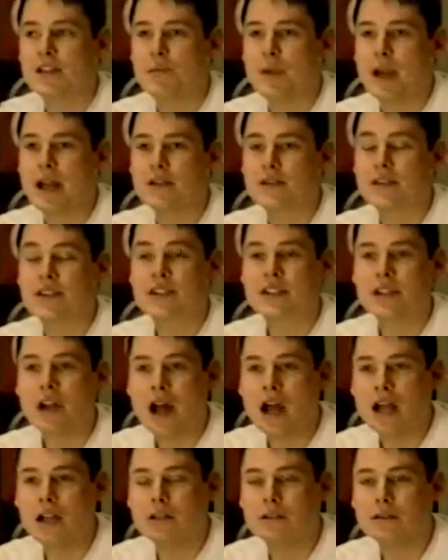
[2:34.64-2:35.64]
it's about
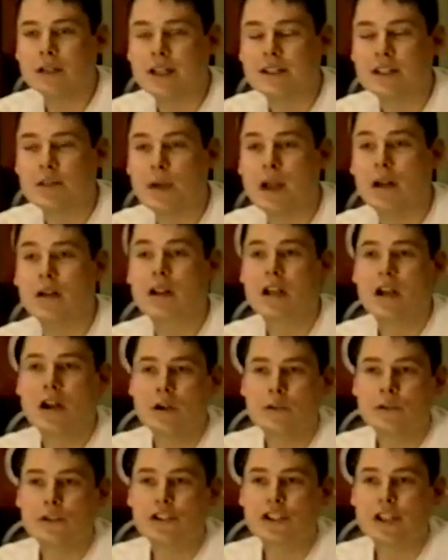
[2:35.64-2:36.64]
style, it's about
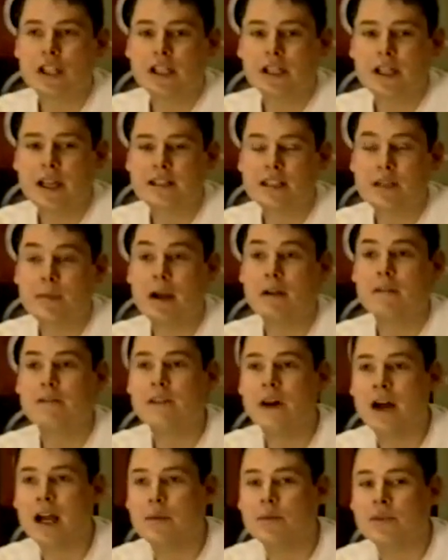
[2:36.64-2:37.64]
culture, it's about
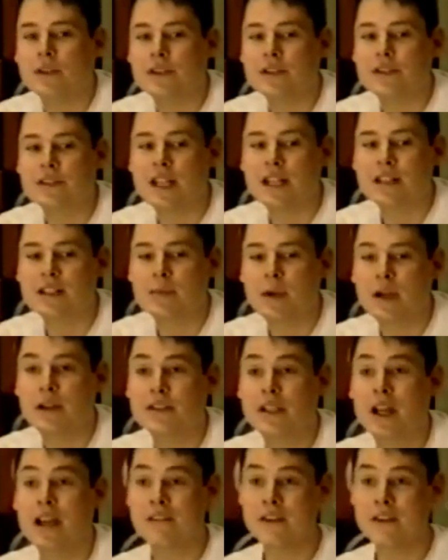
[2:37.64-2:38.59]
vibrance, it's about